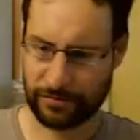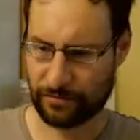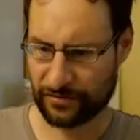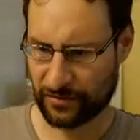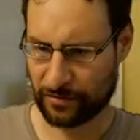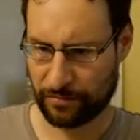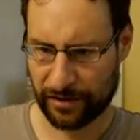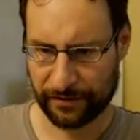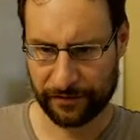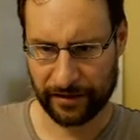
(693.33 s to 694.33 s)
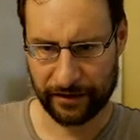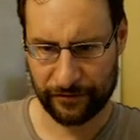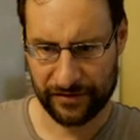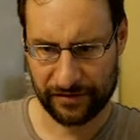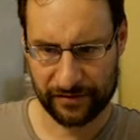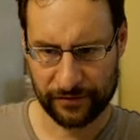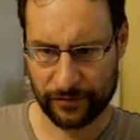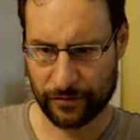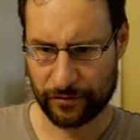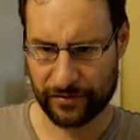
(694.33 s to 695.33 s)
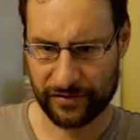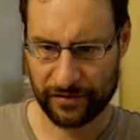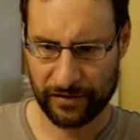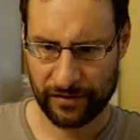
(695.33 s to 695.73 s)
cross-compiled flavor. That is, of course.